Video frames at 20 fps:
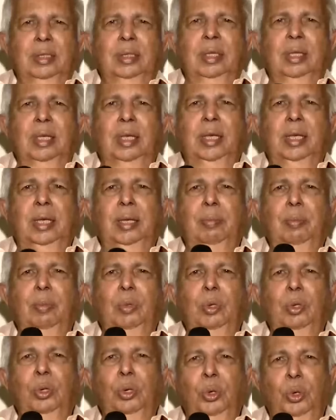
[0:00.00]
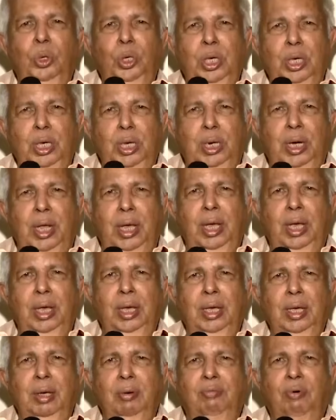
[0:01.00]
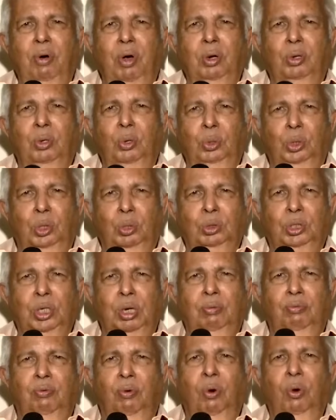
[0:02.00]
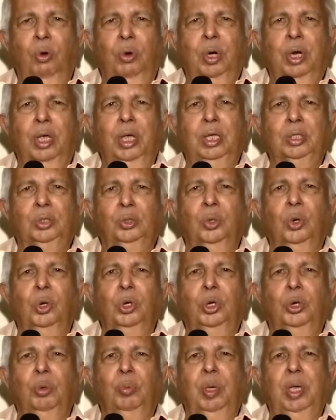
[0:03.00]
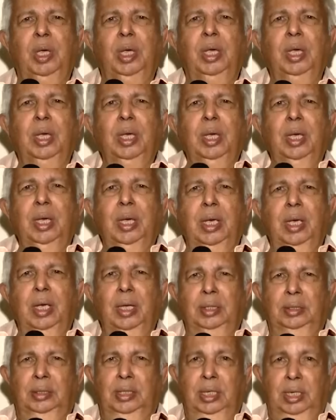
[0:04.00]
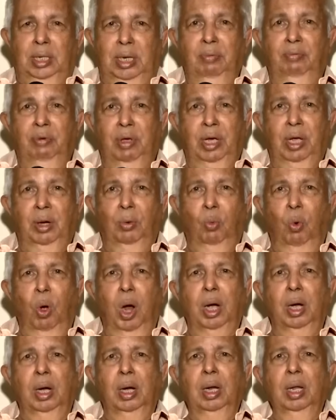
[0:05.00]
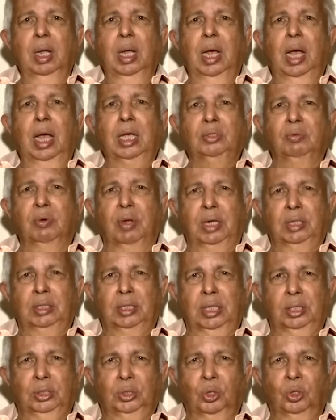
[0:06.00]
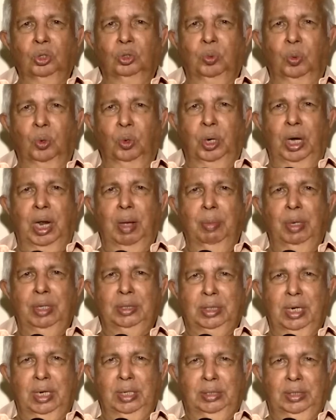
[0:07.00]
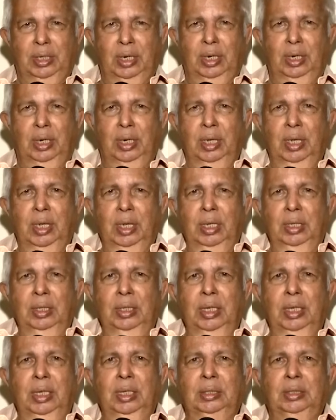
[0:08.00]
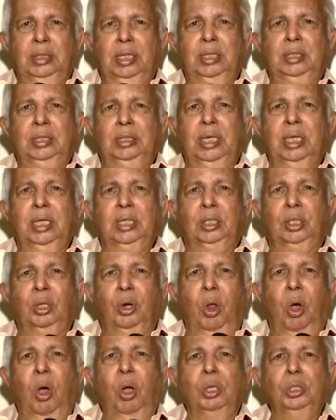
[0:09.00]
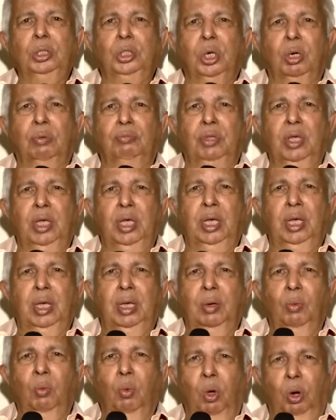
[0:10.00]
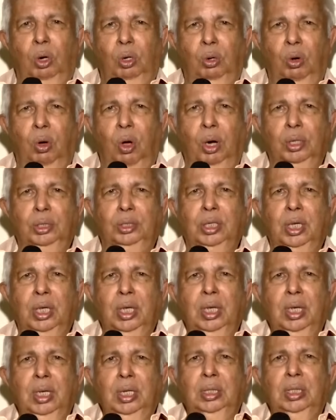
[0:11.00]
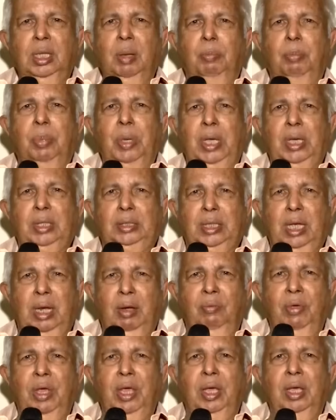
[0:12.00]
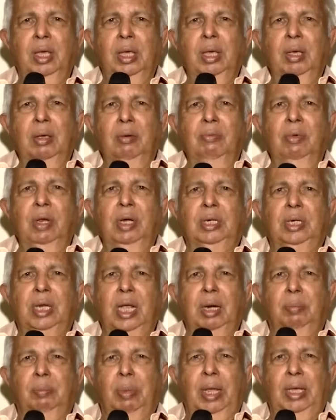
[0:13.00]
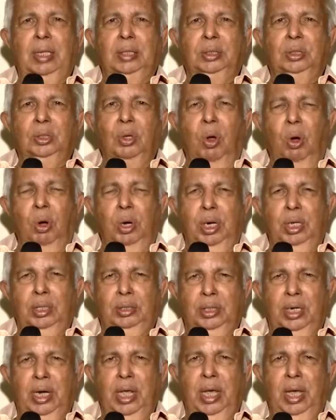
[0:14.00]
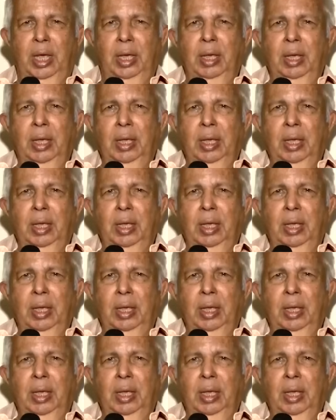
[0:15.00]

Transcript: the New Year Day for 2004 is going to be a significant one as far as the program is concerned. The 60th launch of the workhorse, the PSLV, will take place on this day.